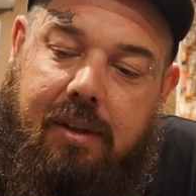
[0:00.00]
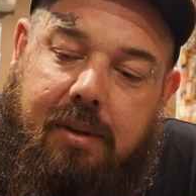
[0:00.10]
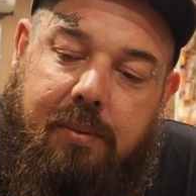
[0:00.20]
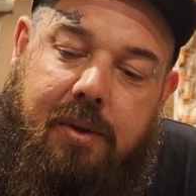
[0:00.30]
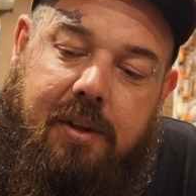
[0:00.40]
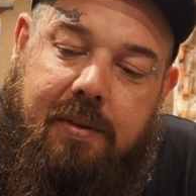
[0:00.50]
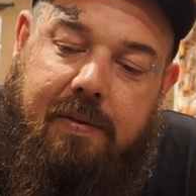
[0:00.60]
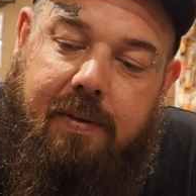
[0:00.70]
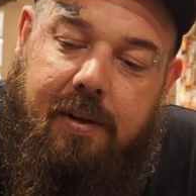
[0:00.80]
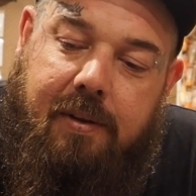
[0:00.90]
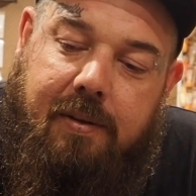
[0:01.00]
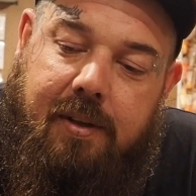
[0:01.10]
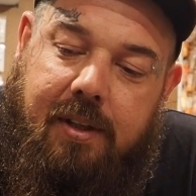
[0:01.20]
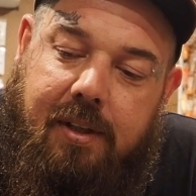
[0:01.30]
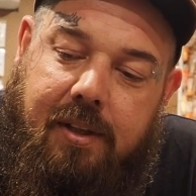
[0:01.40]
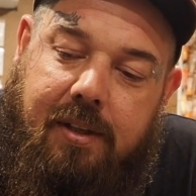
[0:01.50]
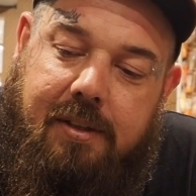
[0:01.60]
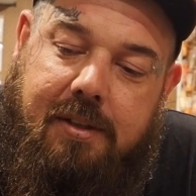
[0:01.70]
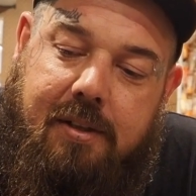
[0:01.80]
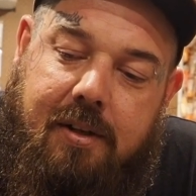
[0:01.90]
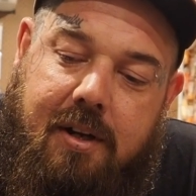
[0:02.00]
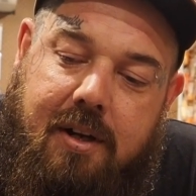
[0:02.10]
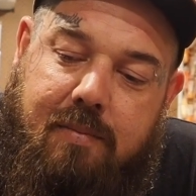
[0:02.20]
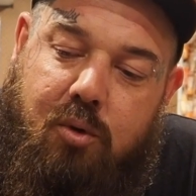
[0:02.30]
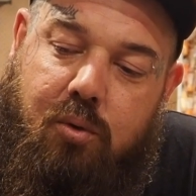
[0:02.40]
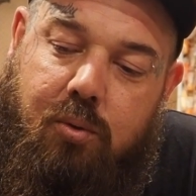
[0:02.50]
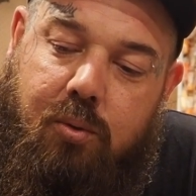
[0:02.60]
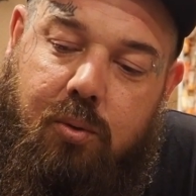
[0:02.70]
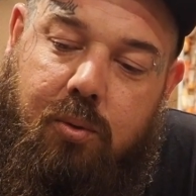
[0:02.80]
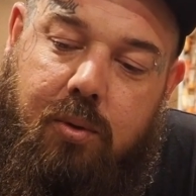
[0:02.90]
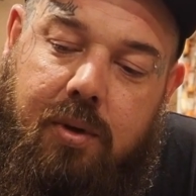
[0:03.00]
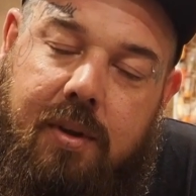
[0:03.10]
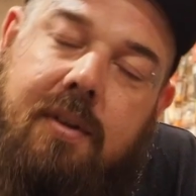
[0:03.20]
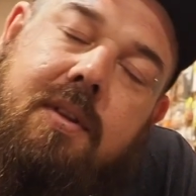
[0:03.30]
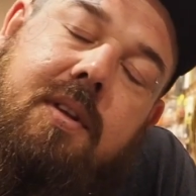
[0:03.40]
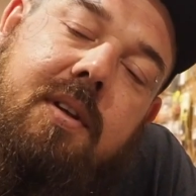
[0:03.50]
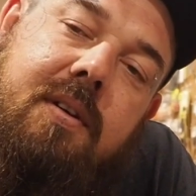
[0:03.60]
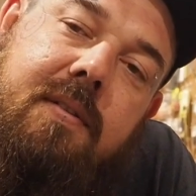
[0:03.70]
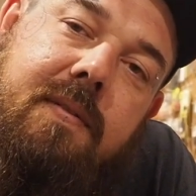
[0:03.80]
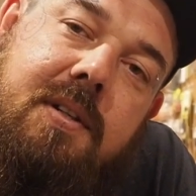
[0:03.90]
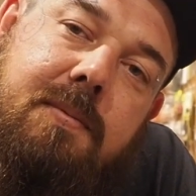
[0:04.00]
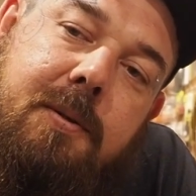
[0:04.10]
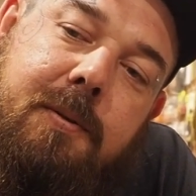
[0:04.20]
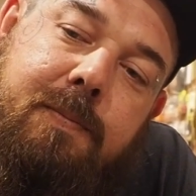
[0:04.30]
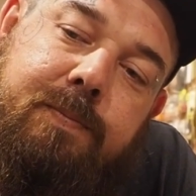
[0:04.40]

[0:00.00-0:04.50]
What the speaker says: whether you follow the Instagram or the Facebook.